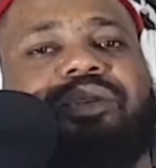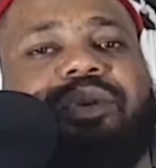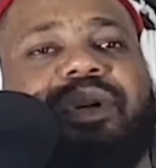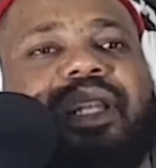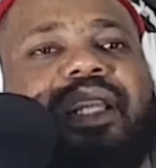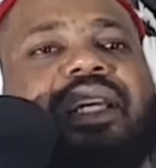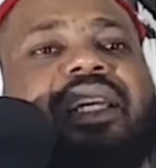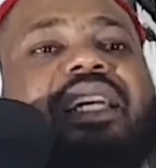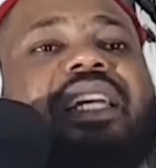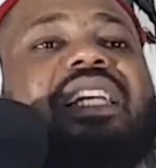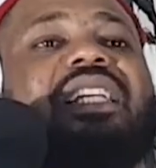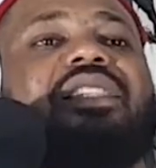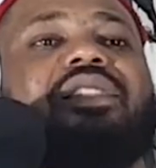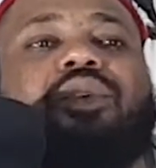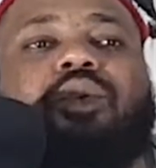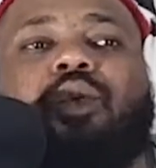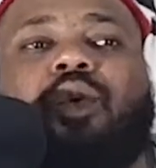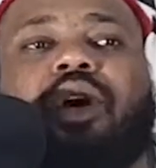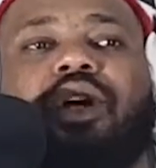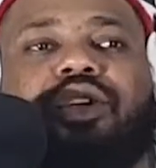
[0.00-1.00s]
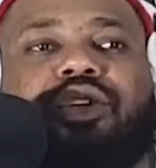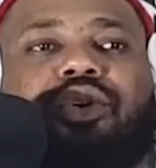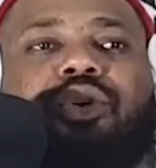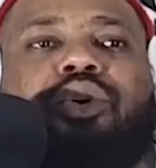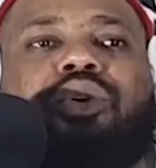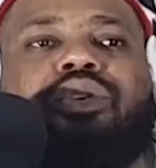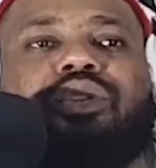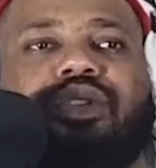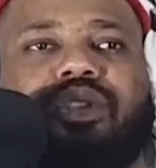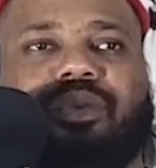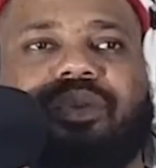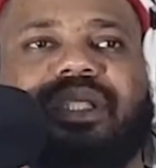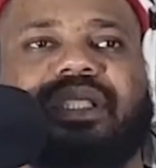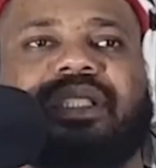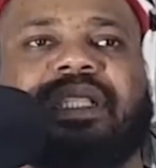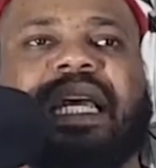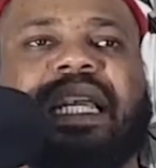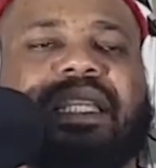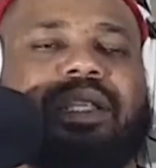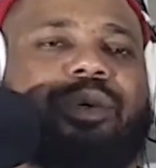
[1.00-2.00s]
Yeah, he's the one who should be
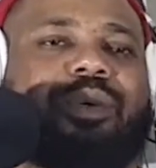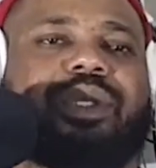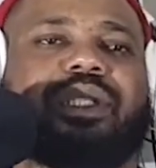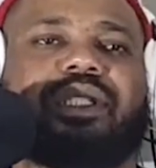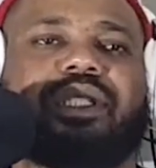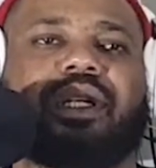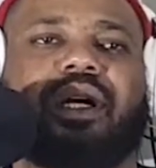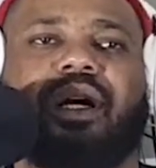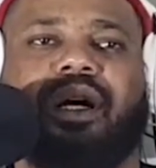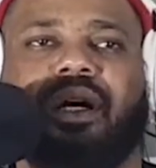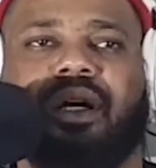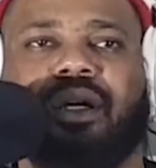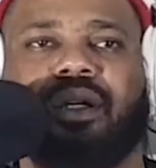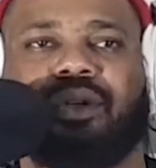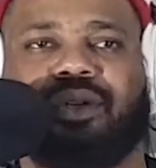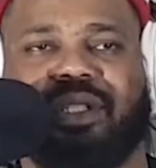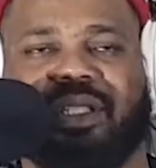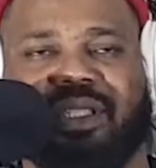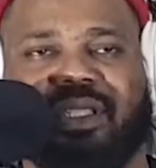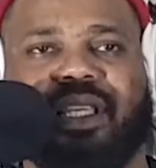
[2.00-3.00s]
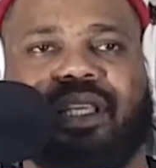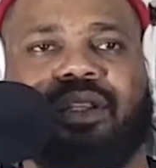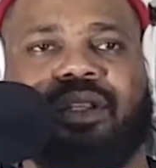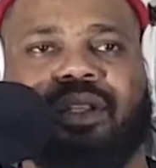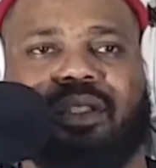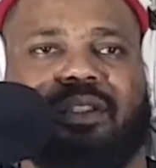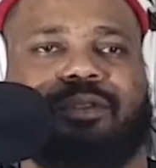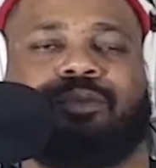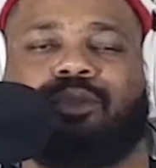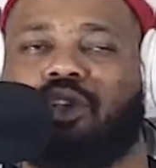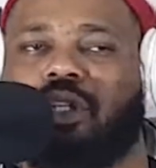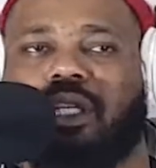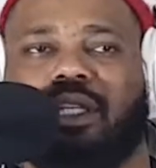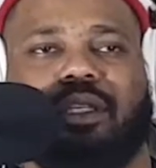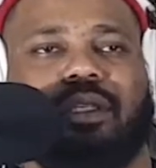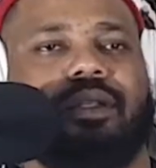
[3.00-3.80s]
signing with Golden State, not Boogie.